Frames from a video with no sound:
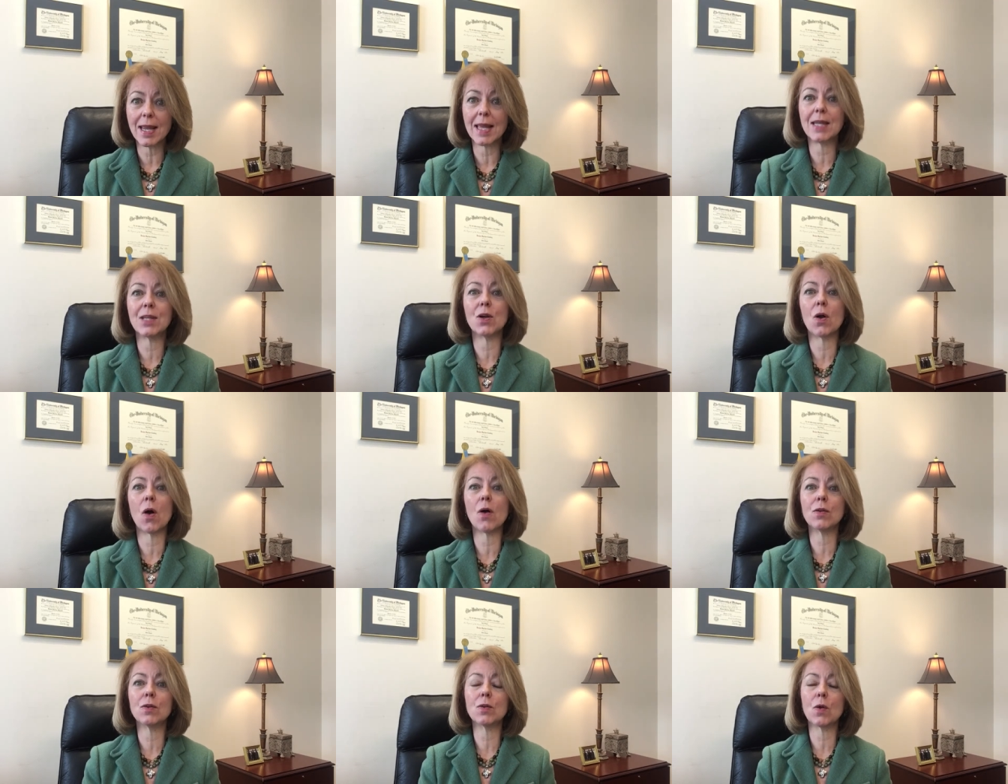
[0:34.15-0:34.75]
and it
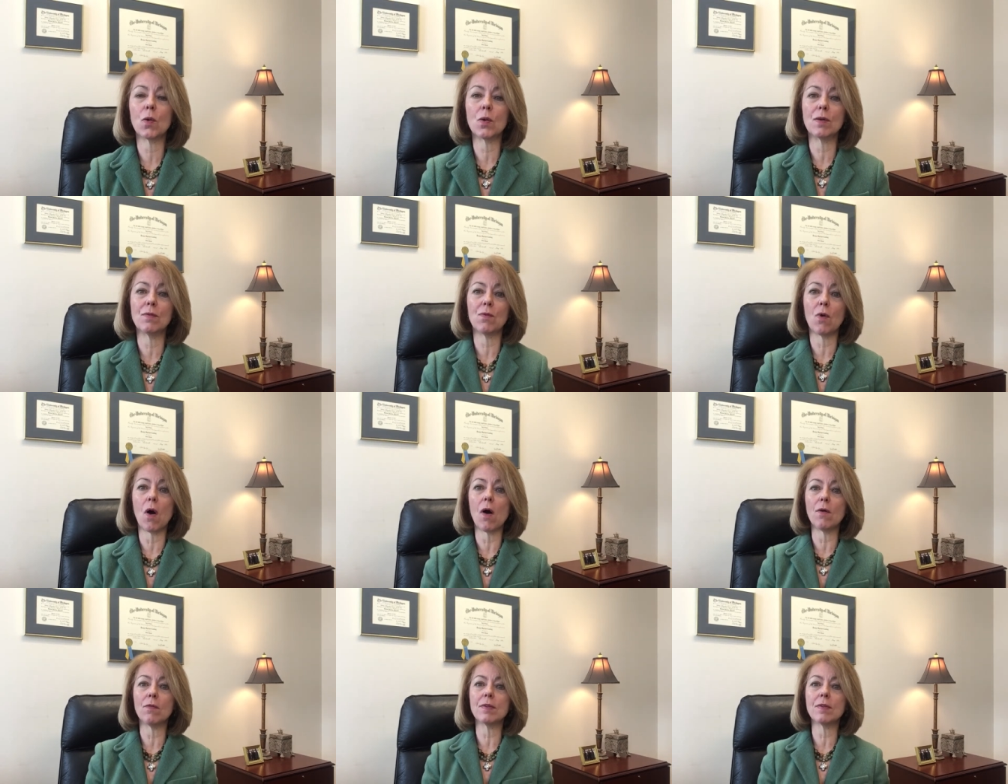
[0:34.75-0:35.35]
also
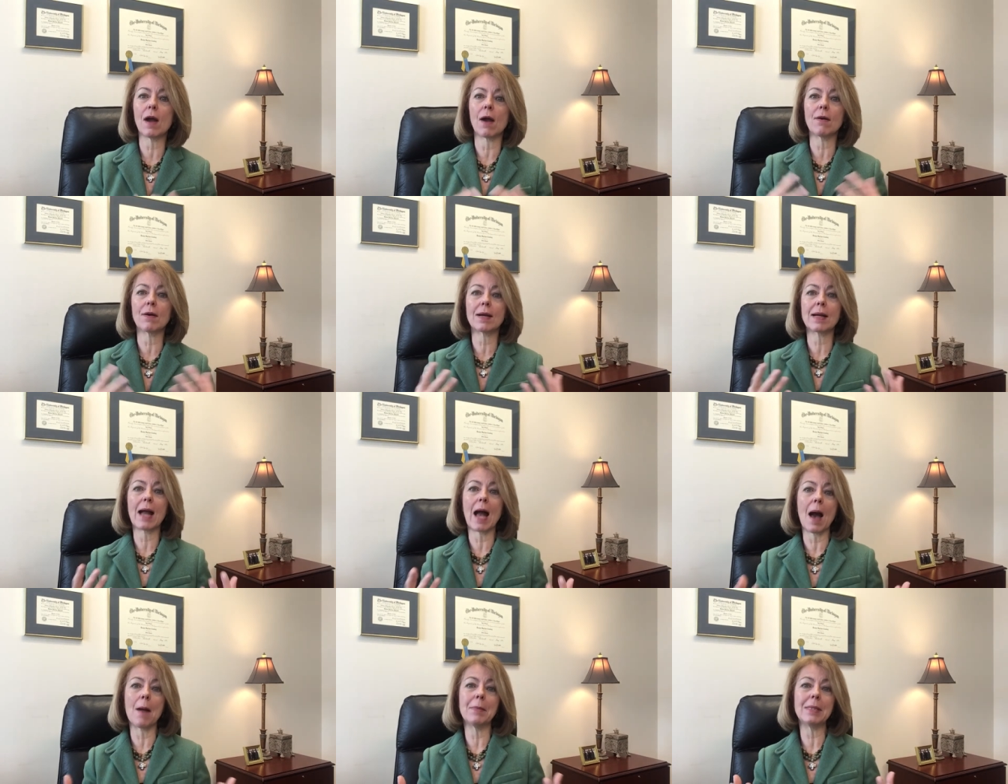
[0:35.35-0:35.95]
involves our
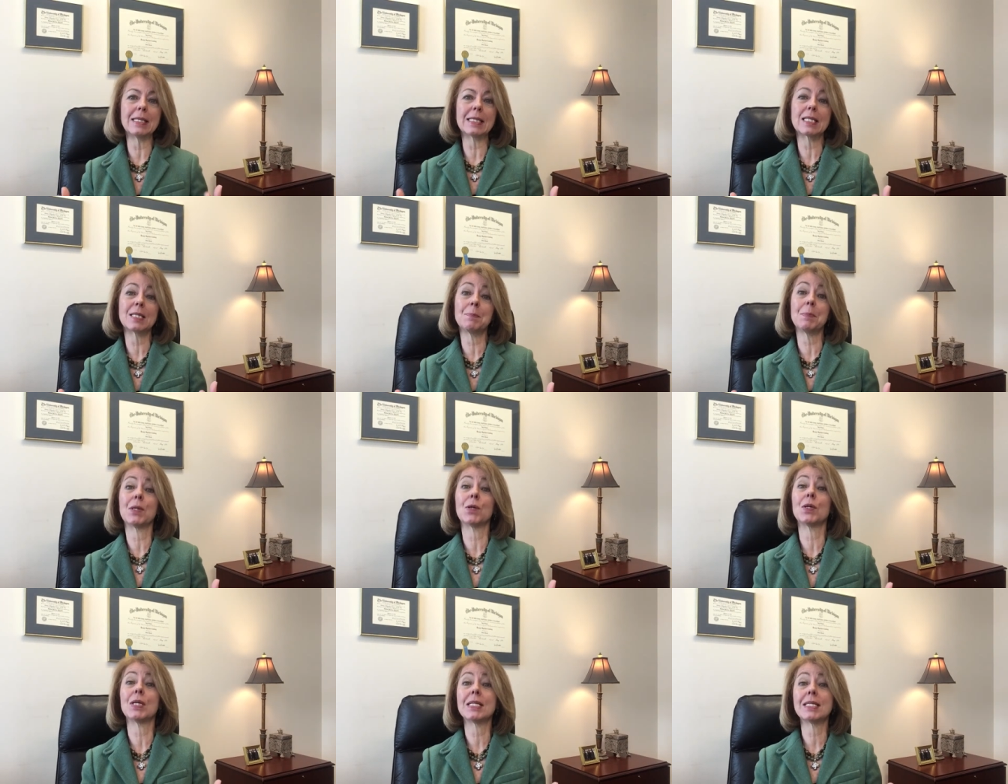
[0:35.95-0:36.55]
common
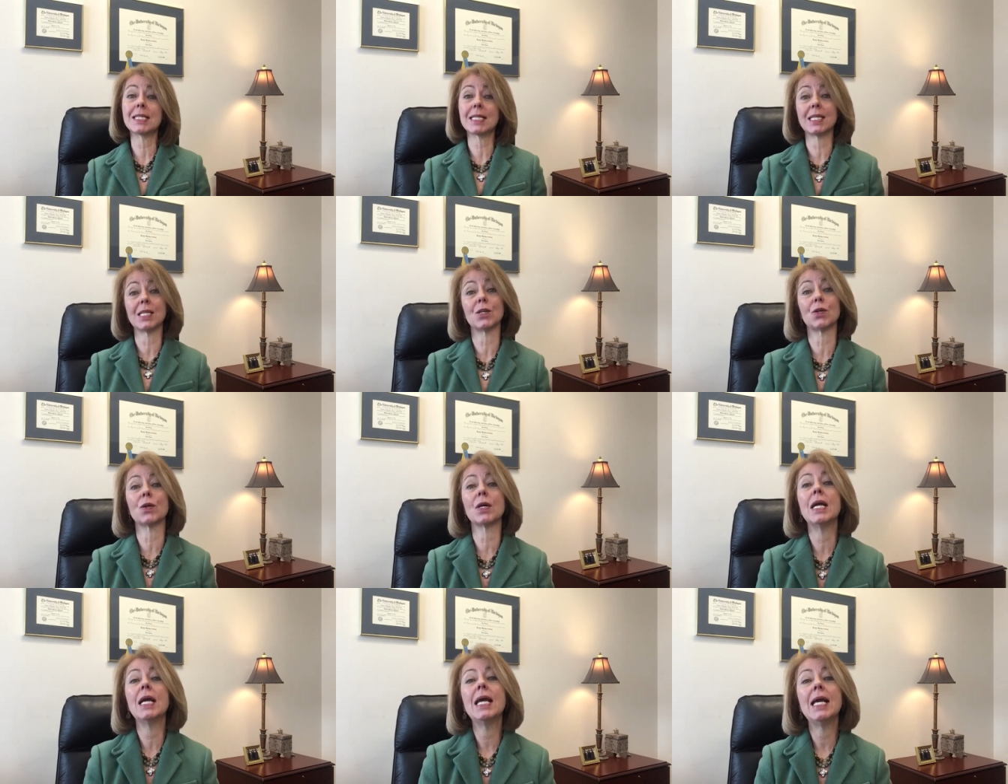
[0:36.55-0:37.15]
experience
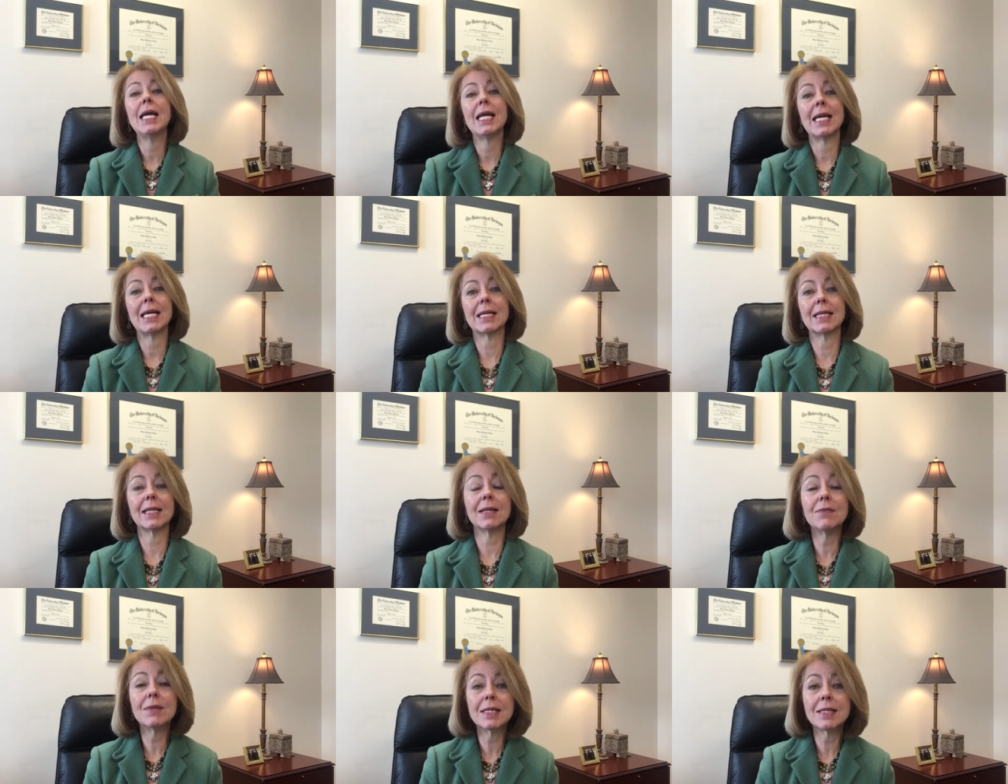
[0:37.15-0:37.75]
here in
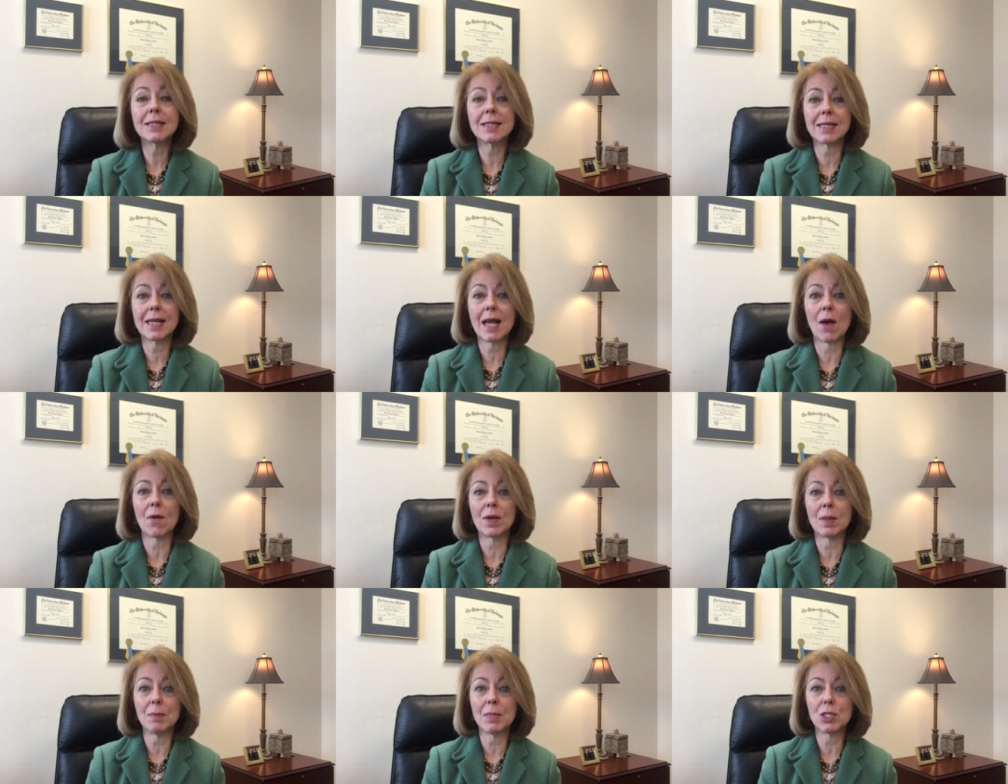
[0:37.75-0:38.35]
Livingston
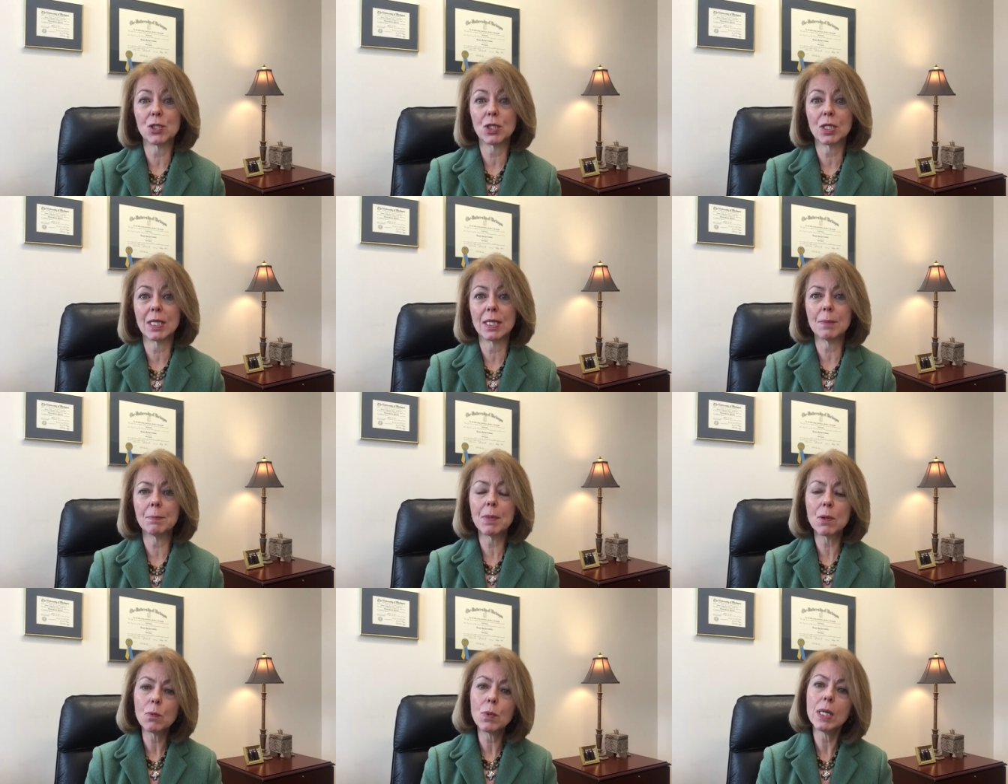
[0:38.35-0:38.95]
County, Michigan,
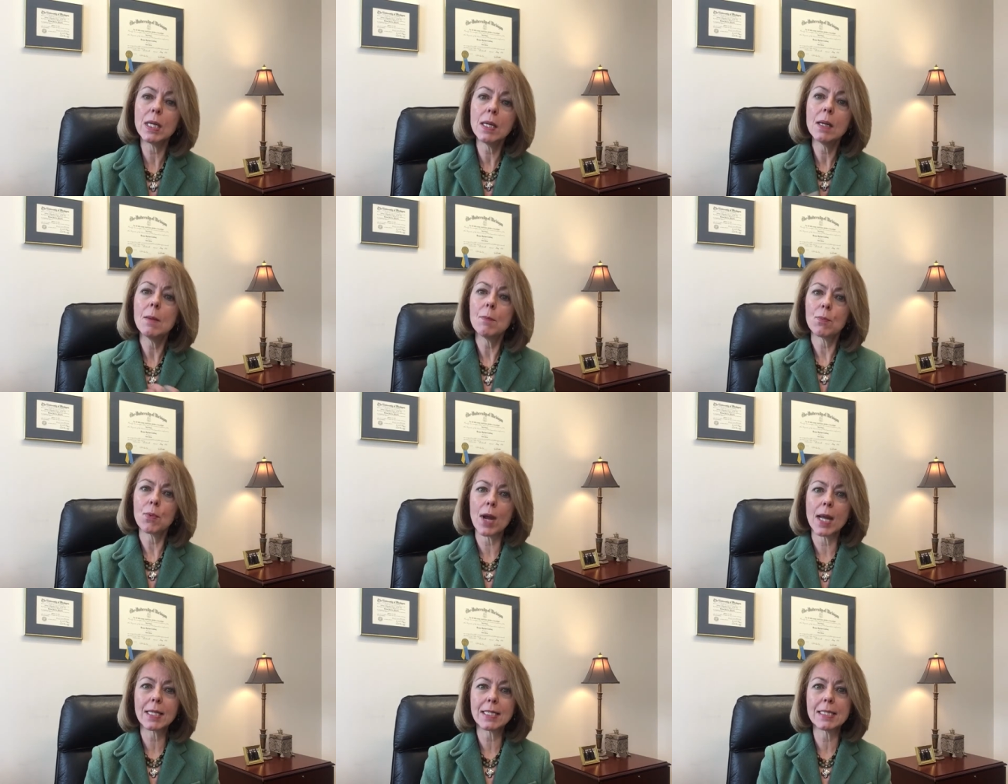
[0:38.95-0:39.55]
but we
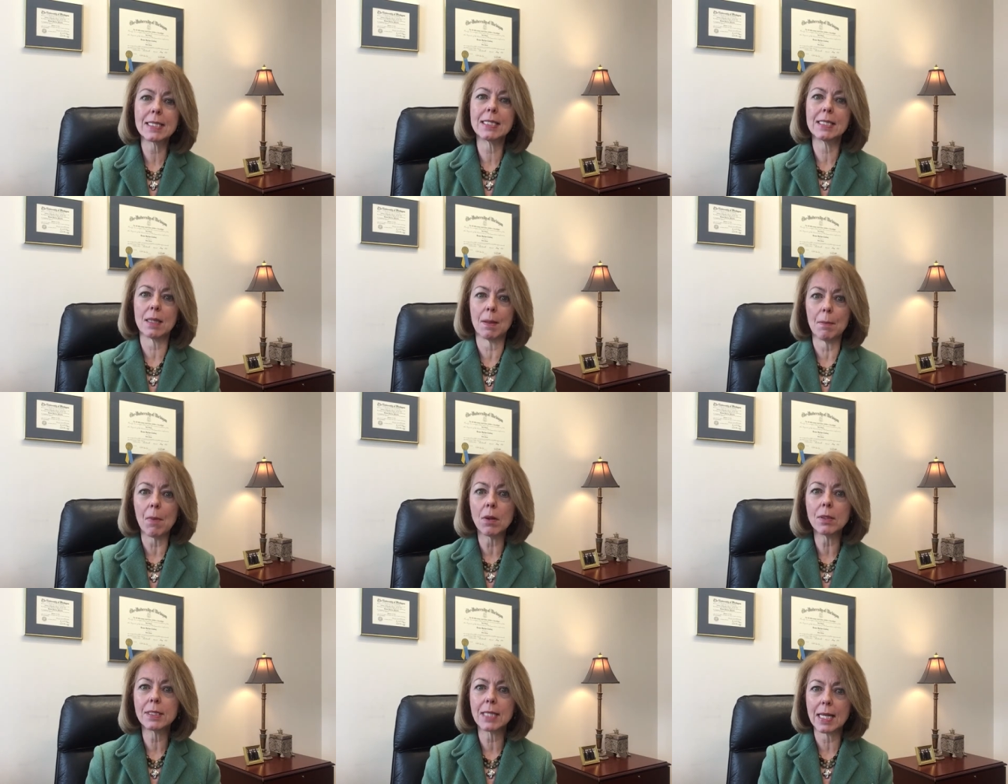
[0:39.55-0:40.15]
practice in a
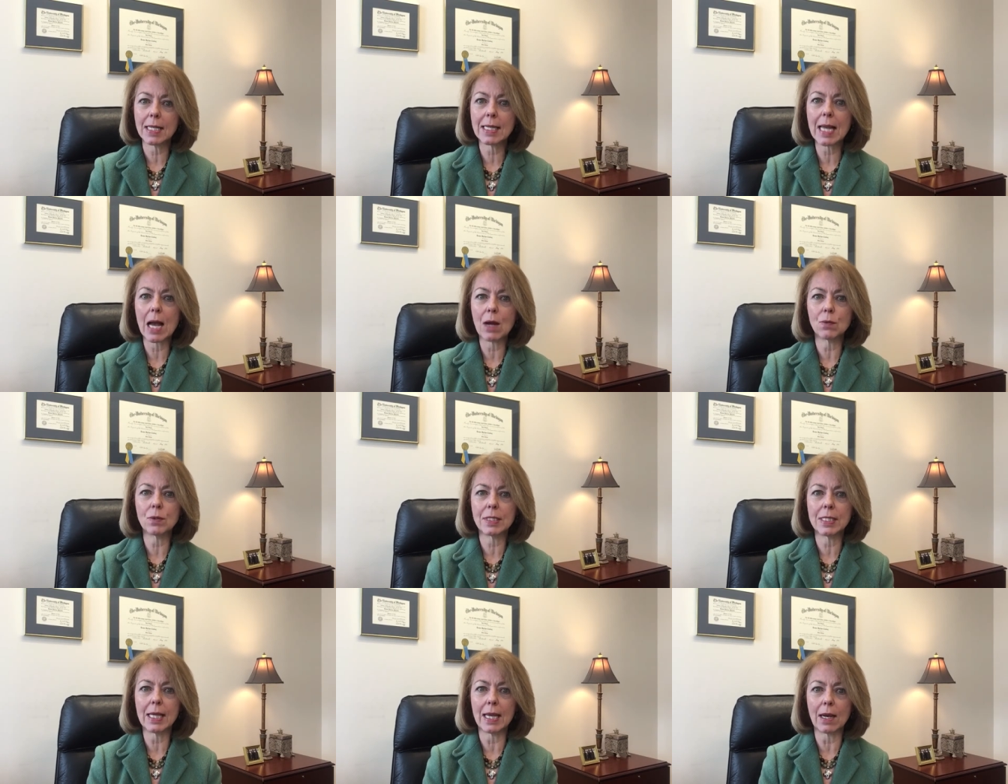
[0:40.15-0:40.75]

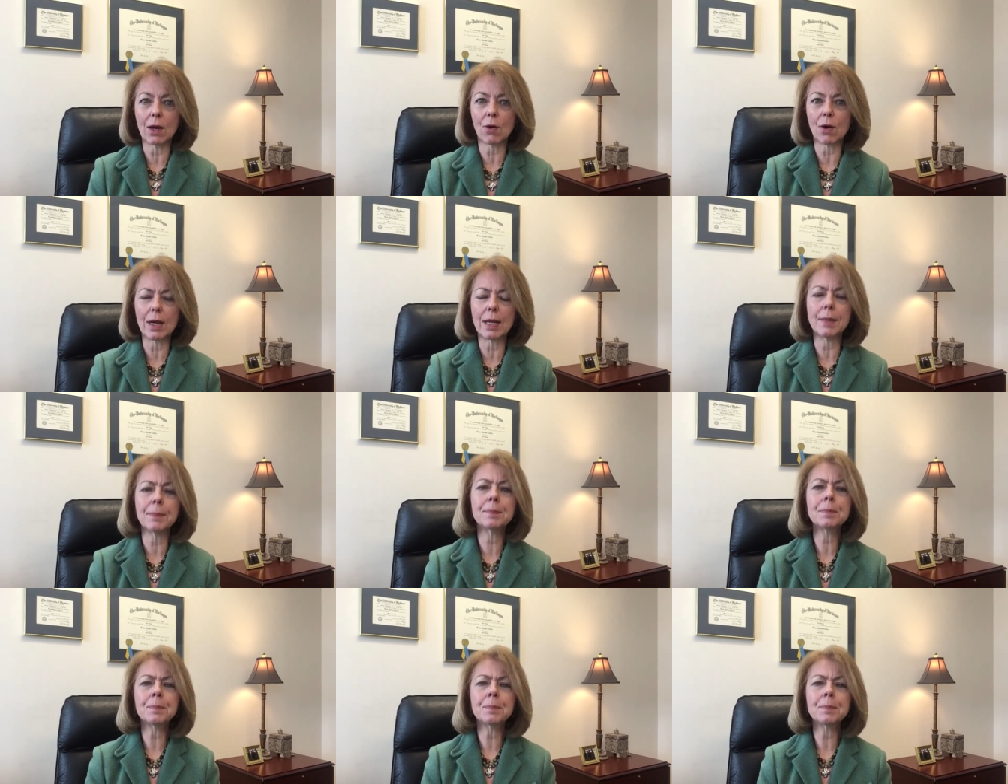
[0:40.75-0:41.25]
multi-county area.